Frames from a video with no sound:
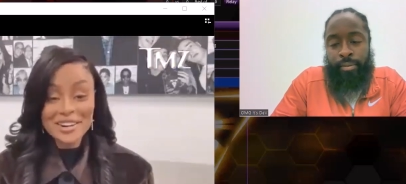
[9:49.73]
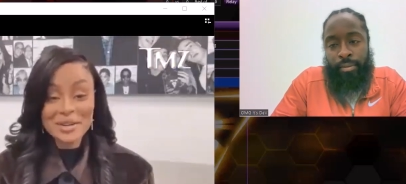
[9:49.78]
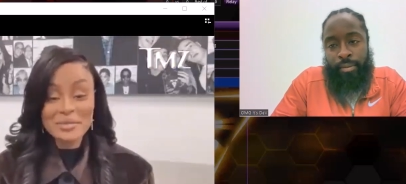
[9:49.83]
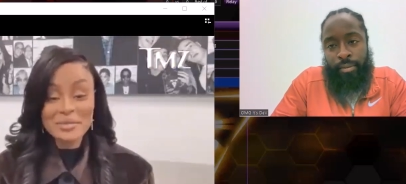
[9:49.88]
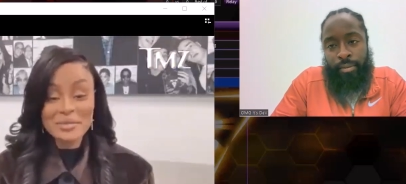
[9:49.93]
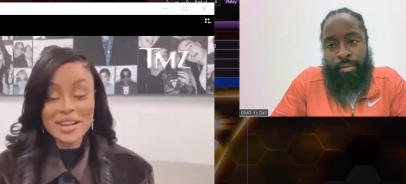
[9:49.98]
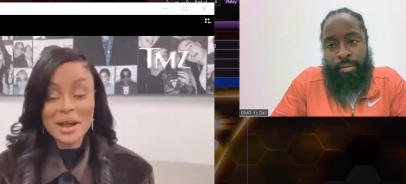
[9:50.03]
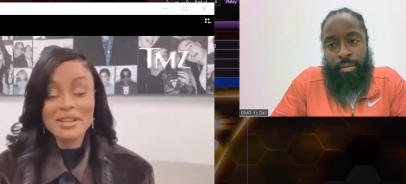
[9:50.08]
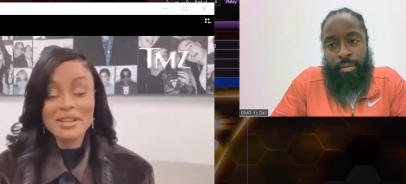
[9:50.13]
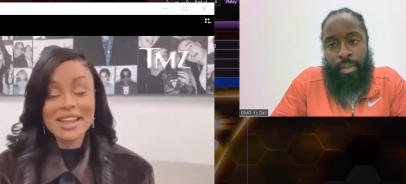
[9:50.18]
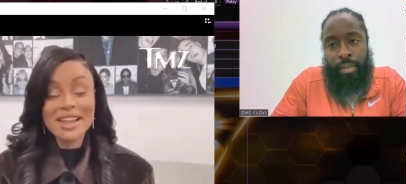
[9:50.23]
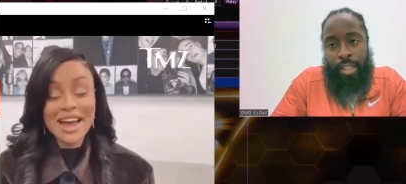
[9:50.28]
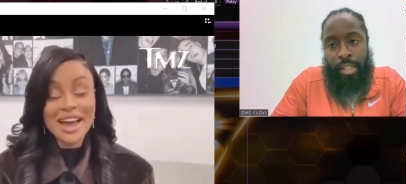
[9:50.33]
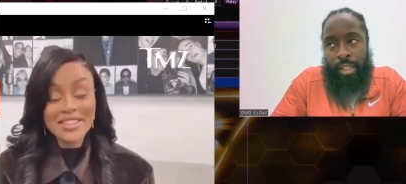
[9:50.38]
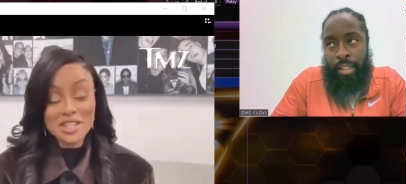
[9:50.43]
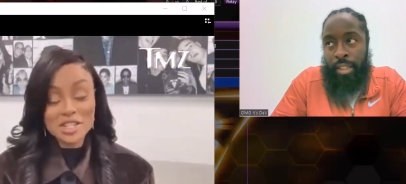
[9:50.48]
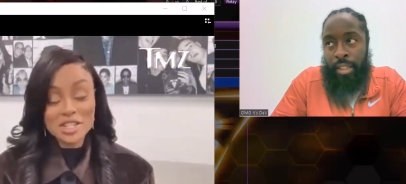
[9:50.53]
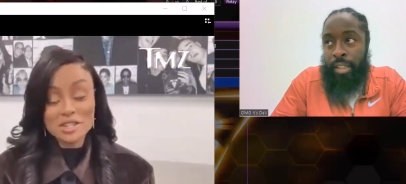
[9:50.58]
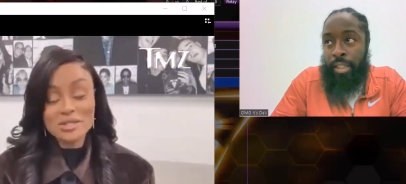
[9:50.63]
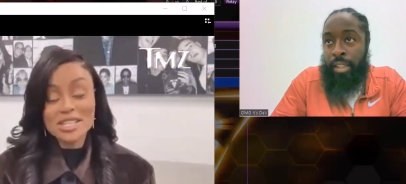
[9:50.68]
Speaker 1: You know what I mean?
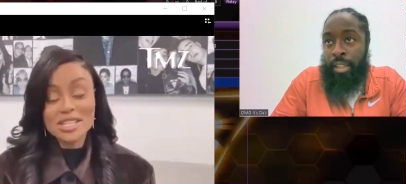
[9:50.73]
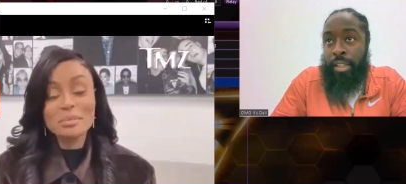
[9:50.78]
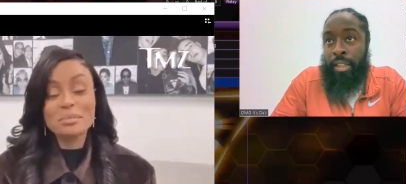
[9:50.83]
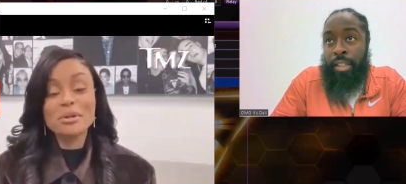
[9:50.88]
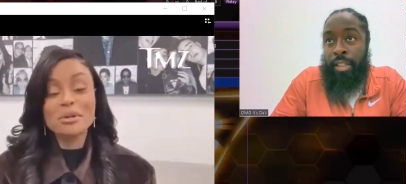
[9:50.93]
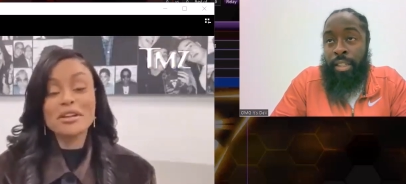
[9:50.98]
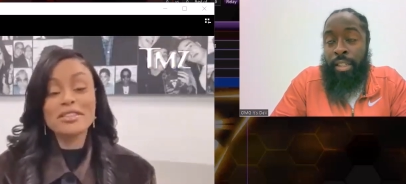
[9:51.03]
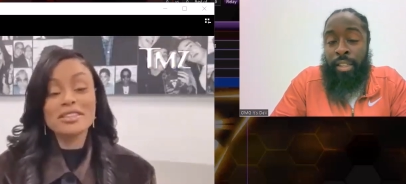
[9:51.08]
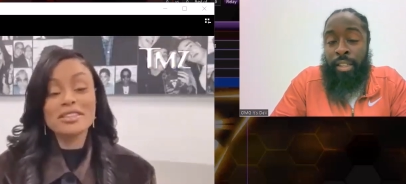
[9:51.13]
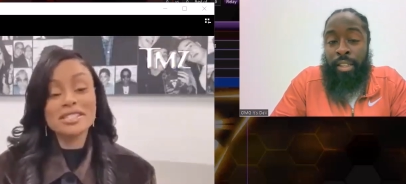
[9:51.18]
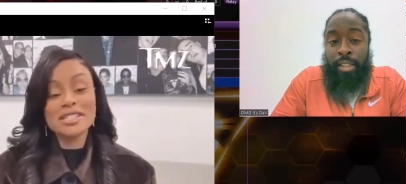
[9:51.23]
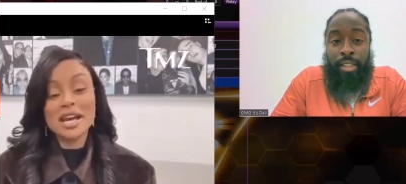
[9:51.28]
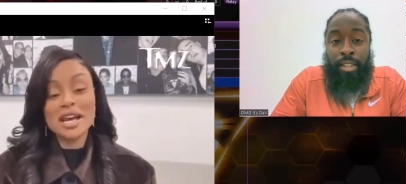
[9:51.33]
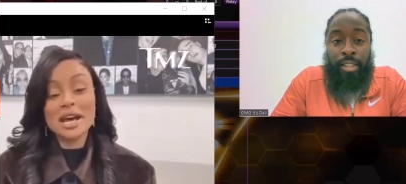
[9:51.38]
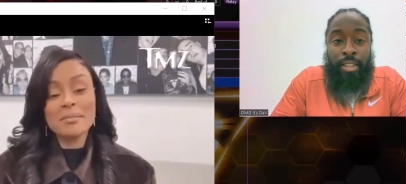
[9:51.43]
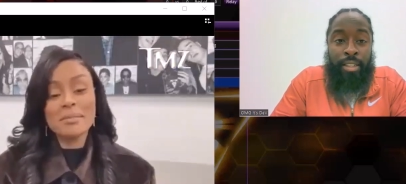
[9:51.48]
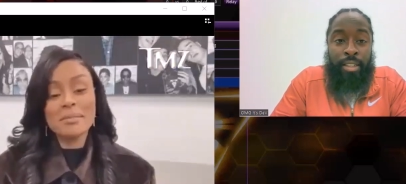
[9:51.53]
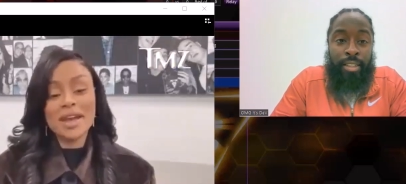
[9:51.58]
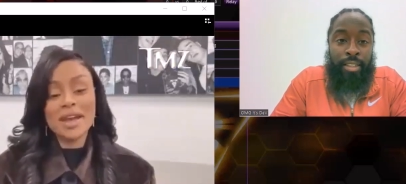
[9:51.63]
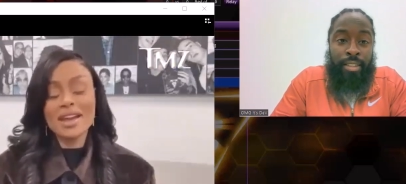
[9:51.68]
I'm glad that you did
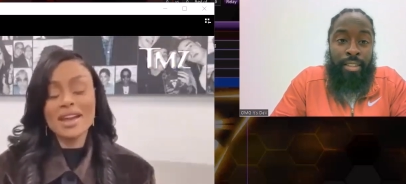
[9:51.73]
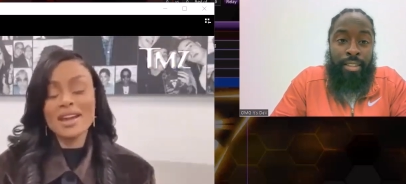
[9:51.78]
bring this